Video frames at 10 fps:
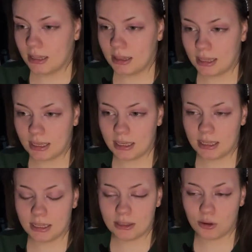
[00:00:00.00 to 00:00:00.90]
that
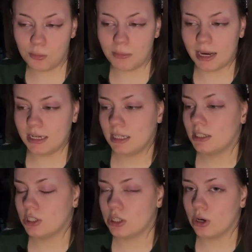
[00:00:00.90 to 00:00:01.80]
you might
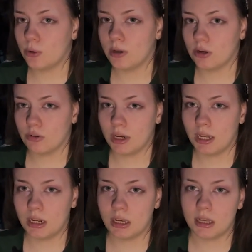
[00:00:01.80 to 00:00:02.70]
need to know in
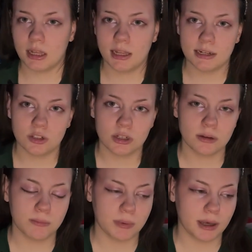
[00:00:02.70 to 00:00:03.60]
creating a
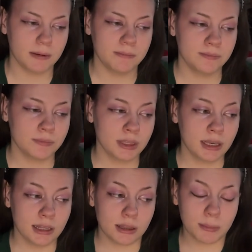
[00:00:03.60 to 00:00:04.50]
collection, but
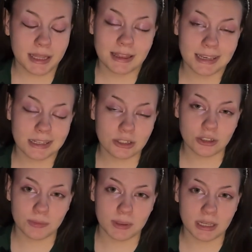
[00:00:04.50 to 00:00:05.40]
the main thing is
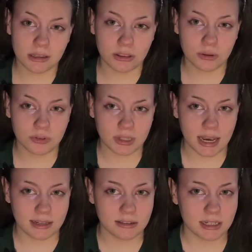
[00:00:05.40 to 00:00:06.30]
just being
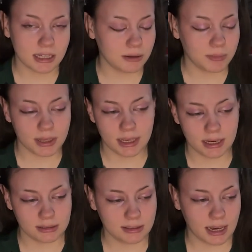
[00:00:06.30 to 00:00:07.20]
enthusiastic and being
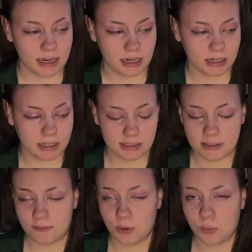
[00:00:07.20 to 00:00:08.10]
excited, because
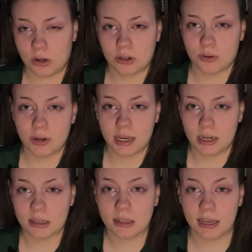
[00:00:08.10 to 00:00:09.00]
if you want to create
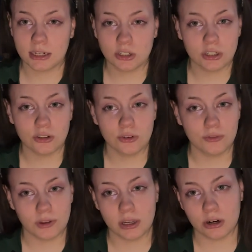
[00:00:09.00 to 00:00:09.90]
a collection, you'll
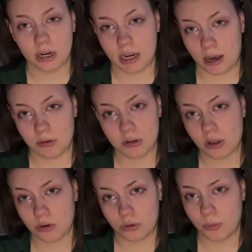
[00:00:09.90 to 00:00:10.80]
figure it out
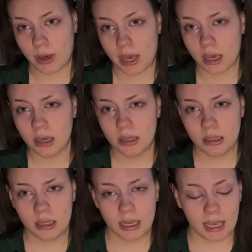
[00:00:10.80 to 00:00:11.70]
along the way.
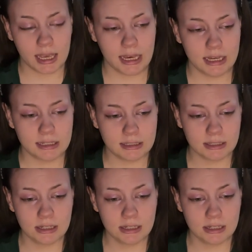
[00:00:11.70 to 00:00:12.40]
And